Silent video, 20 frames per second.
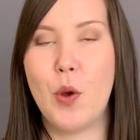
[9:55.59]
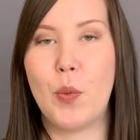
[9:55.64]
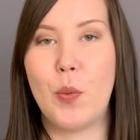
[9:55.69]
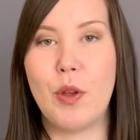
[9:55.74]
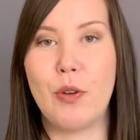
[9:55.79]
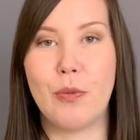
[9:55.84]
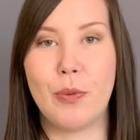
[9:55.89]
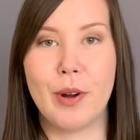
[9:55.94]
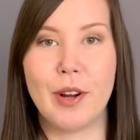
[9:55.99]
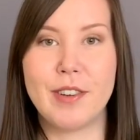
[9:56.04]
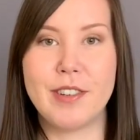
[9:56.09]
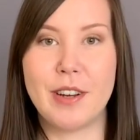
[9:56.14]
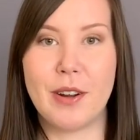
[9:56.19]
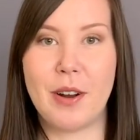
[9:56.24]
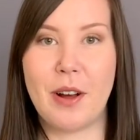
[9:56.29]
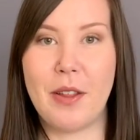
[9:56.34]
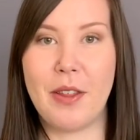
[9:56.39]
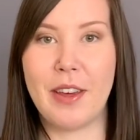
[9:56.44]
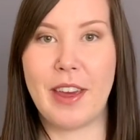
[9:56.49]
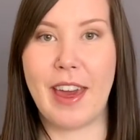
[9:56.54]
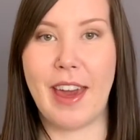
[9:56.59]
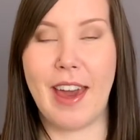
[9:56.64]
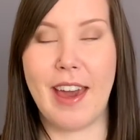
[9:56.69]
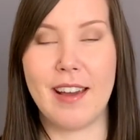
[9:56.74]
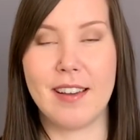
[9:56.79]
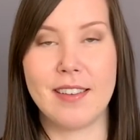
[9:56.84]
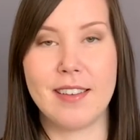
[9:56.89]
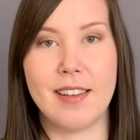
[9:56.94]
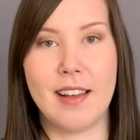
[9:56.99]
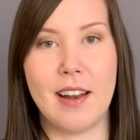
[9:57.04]
We worked out all the
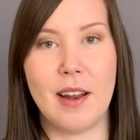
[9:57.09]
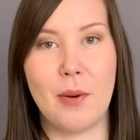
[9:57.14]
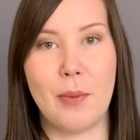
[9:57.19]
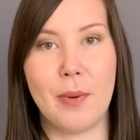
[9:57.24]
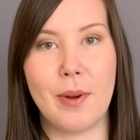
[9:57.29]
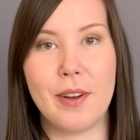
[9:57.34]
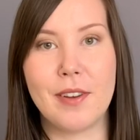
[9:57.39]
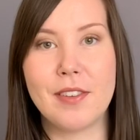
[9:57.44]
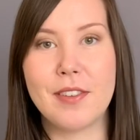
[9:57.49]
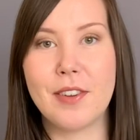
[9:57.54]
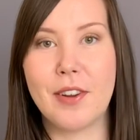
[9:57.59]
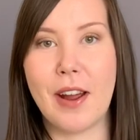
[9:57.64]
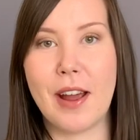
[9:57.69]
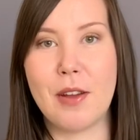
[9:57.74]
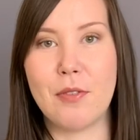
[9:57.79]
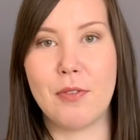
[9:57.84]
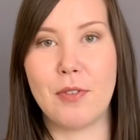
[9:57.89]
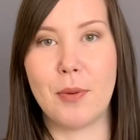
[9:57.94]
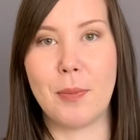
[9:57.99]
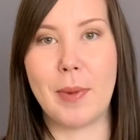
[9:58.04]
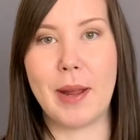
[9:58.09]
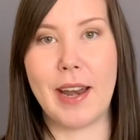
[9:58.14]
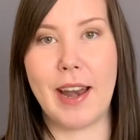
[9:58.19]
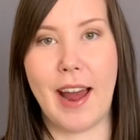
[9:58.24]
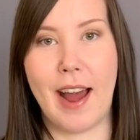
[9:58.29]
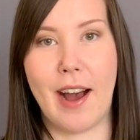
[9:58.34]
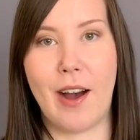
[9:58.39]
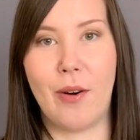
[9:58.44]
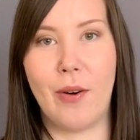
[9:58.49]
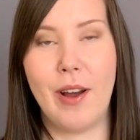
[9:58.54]
kinks and it works great for me
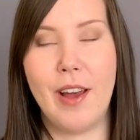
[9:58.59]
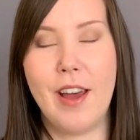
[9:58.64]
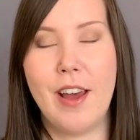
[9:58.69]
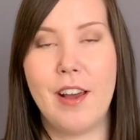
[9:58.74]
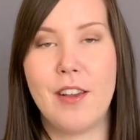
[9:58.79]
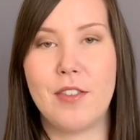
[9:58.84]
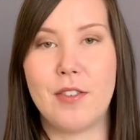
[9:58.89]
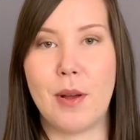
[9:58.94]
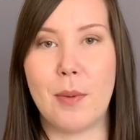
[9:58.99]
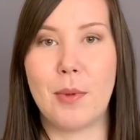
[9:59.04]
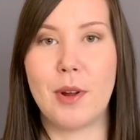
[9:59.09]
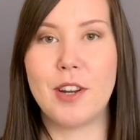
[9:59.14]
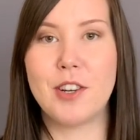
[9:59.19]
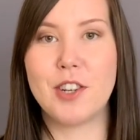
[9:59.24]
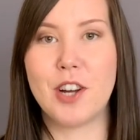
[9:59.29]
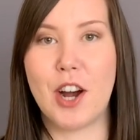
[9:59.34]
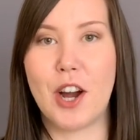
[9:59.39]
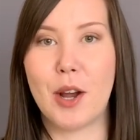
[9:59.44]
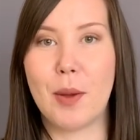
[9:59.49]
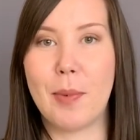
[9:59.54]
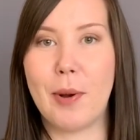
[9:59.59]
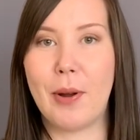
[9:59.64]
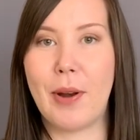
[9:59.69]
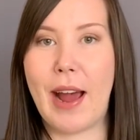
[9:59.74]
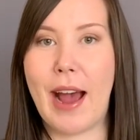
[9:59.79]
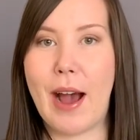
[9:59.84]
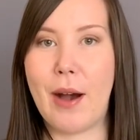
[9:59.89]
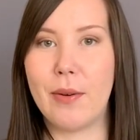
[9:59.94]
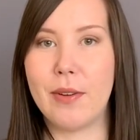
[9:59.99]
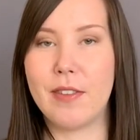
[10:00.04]
now. So I'm gonna talk about
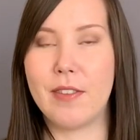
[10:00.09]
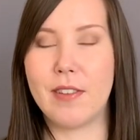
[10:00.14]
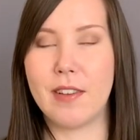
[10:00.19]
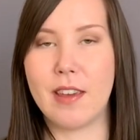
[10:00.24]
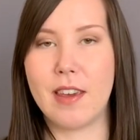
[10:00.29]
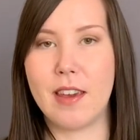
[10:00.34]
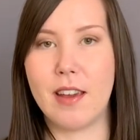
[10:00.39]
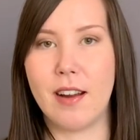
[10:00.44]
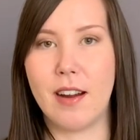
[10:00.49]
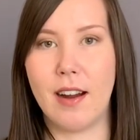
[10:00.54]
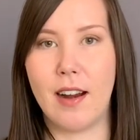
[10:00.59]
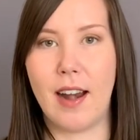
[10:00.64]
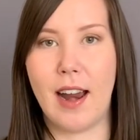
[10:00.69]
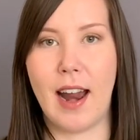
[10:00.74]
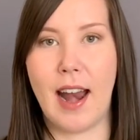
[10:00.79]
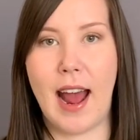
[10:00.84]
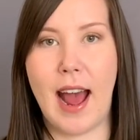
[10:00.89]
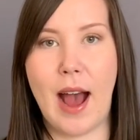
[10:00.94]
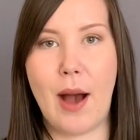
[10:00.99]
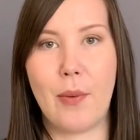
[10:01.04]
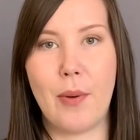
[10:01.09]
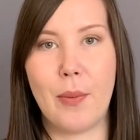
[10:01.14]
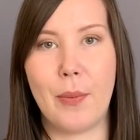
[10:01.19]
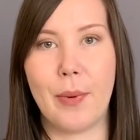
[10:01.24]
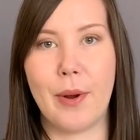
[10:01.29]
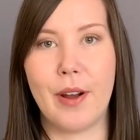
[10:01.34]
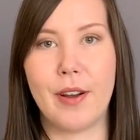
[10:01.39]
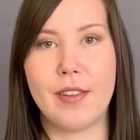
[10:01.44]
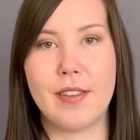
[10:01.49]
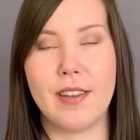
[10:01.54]
how it's secured and how it
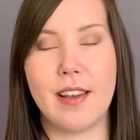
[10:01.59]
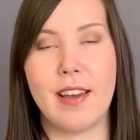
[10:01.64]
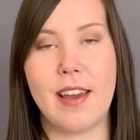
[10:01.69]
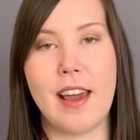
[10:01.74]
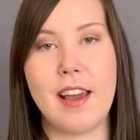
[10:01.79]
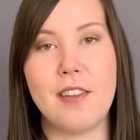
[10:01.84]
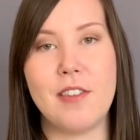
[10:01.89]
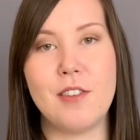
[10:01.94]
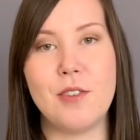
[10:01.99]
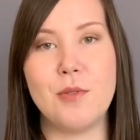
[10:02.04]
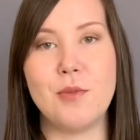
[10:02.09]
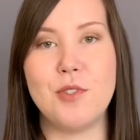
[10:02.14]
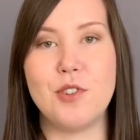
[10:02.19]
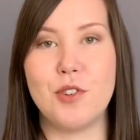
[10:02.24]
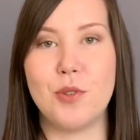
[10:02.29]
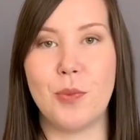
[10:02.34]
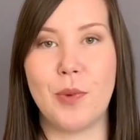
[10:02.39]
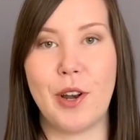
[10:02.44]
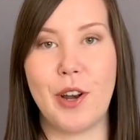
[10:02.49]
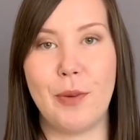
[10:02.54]
works in case you do wanna